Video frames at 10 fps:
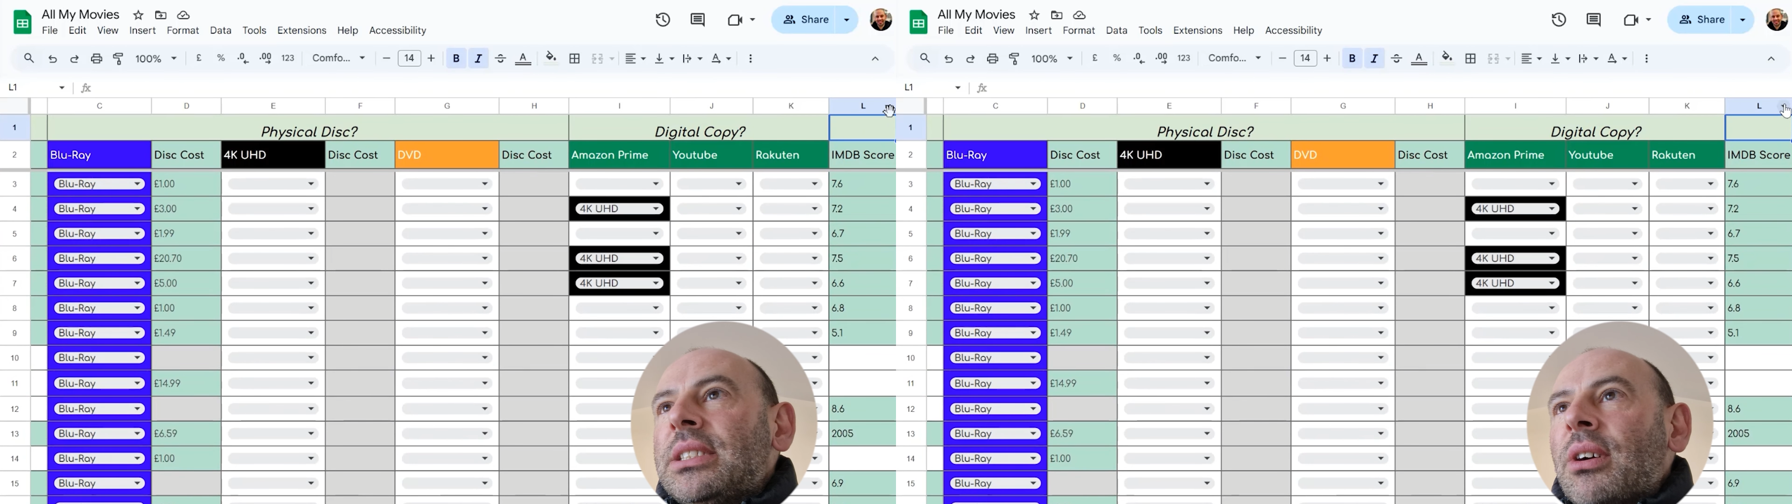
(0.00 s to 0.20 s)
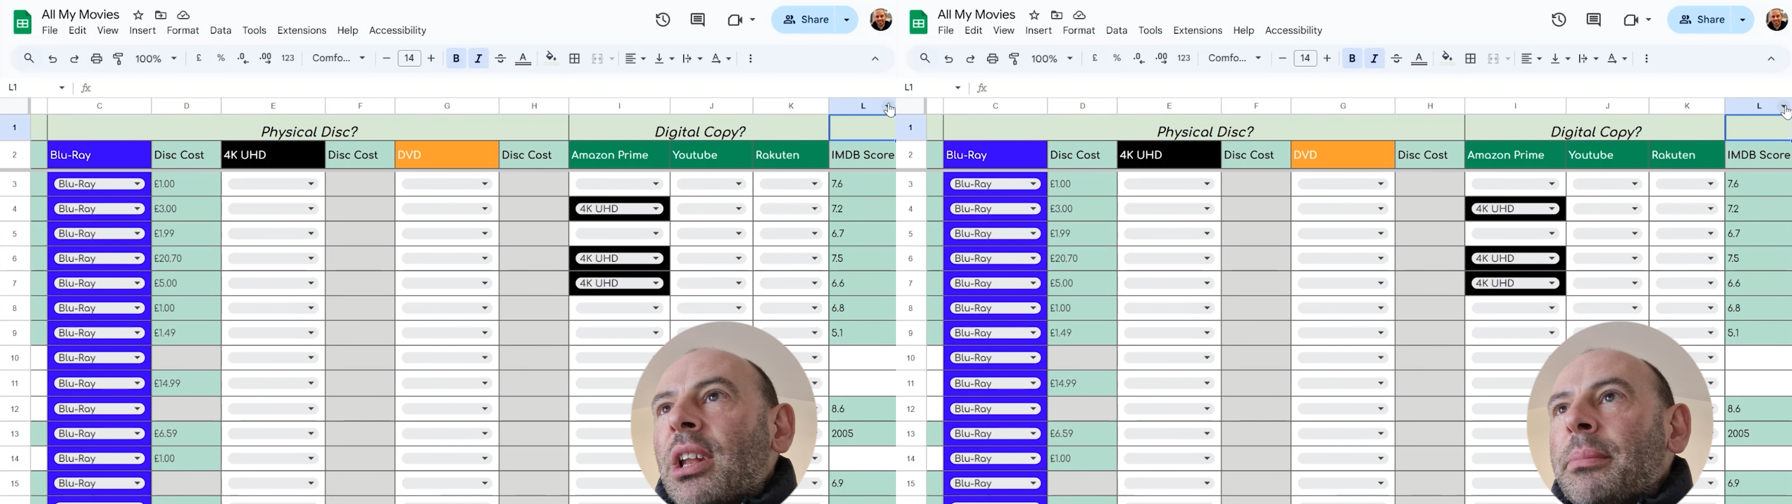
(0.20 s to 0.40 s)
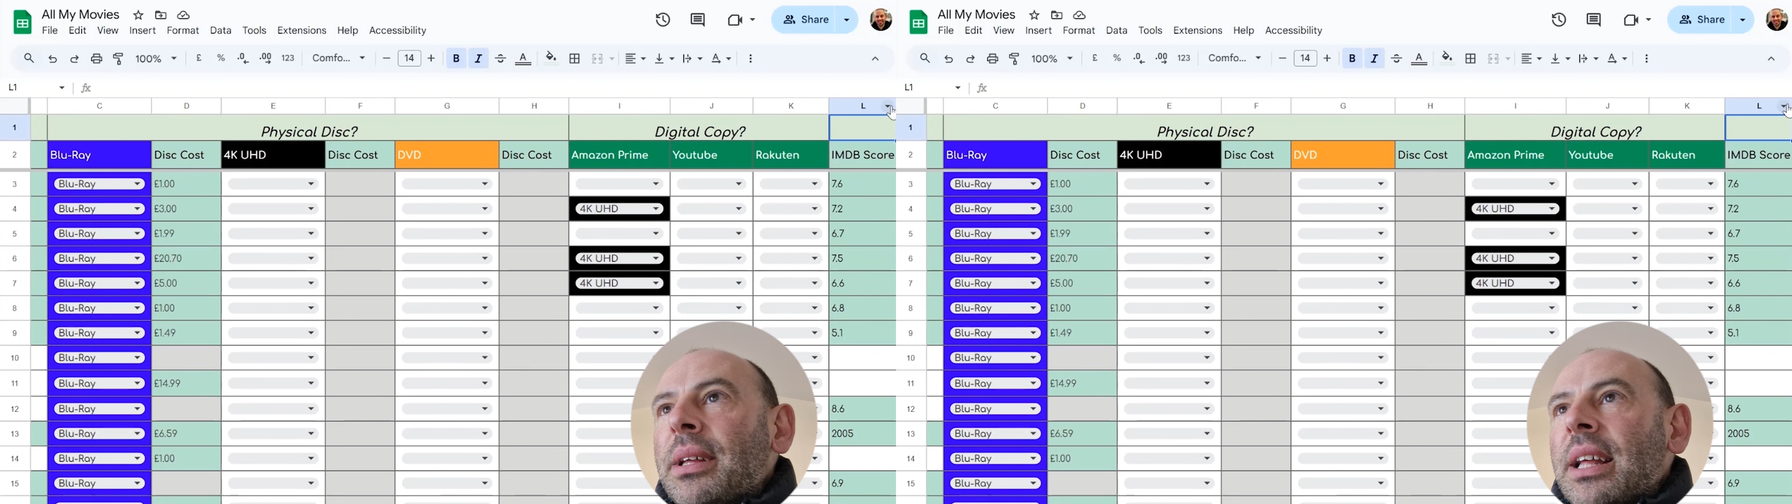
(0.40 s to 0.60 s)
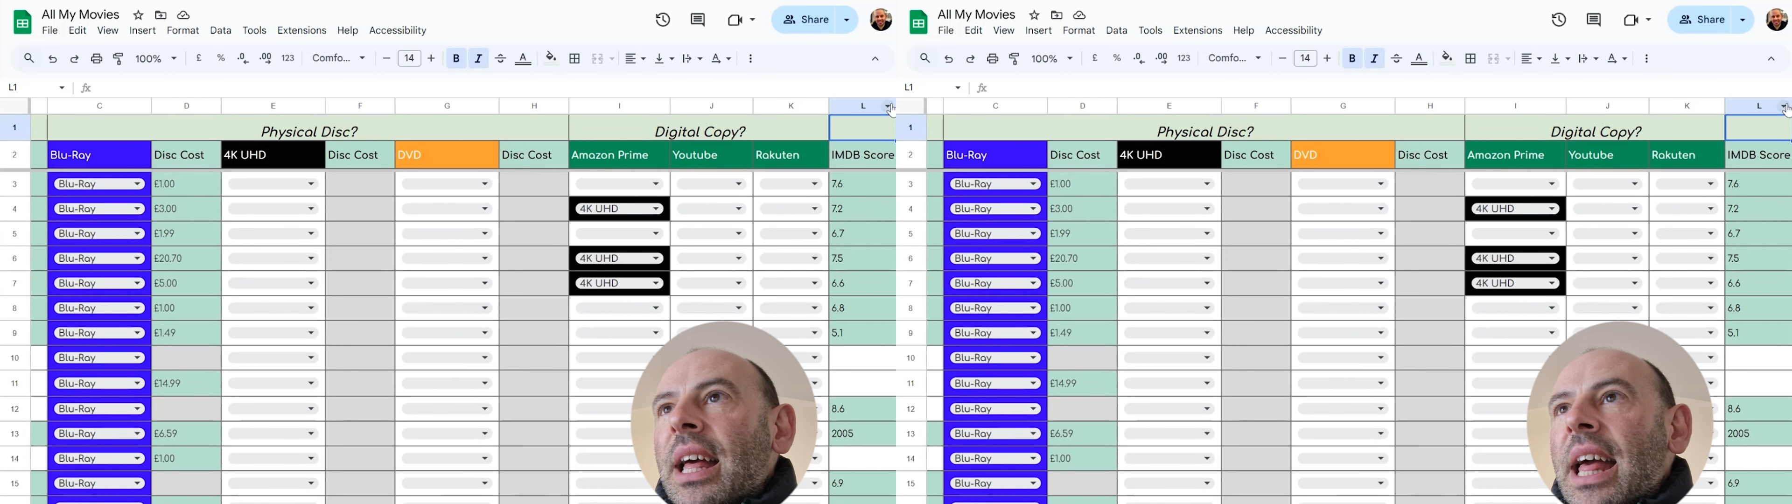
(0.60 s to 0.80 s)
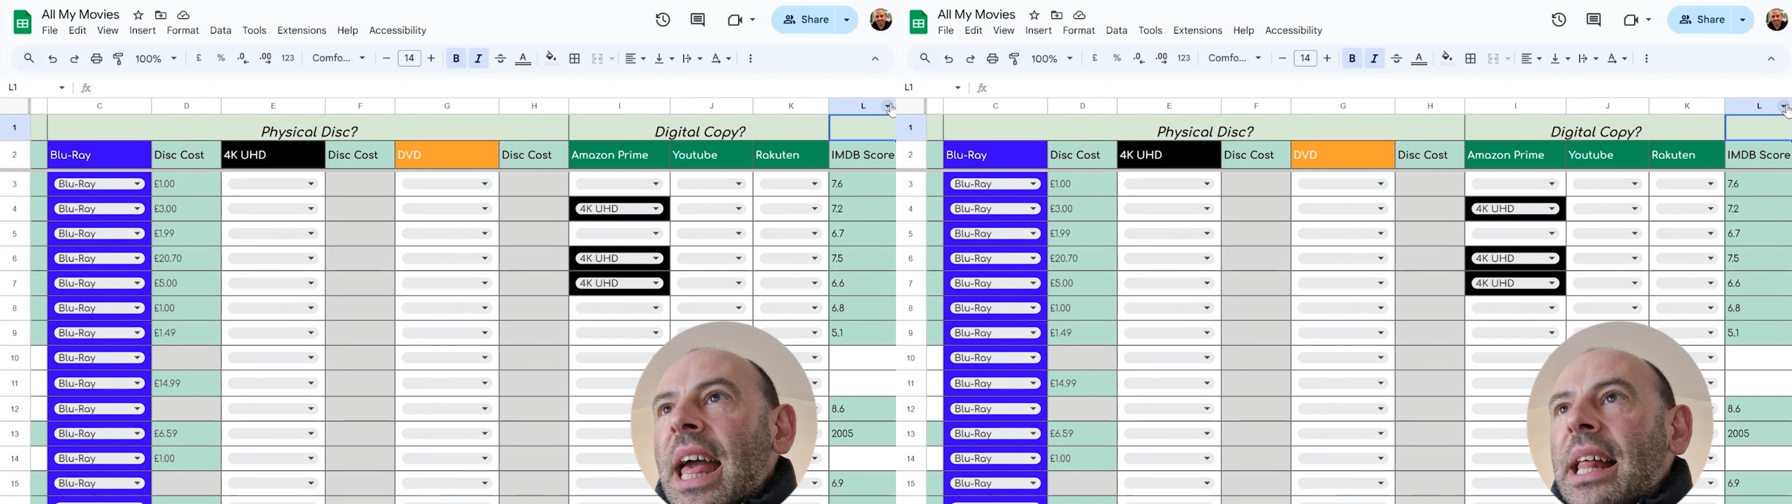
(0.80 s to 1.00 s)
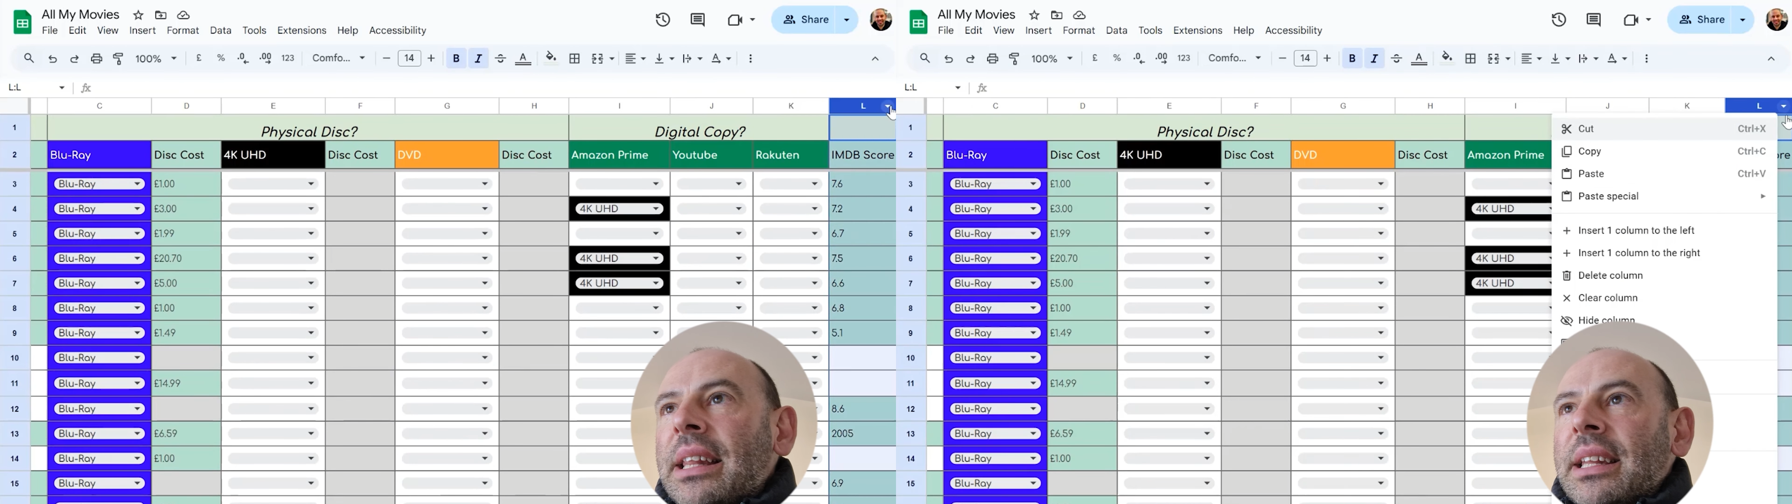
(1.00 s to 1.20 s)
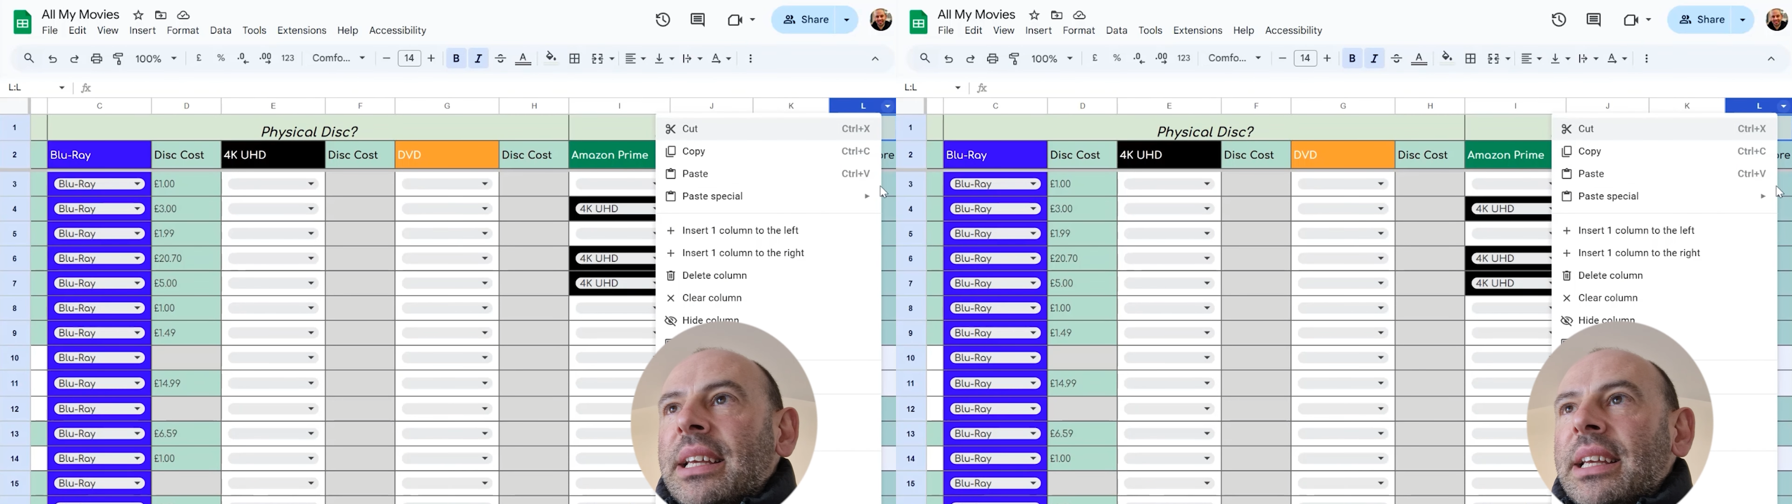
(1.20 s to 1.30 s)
column L,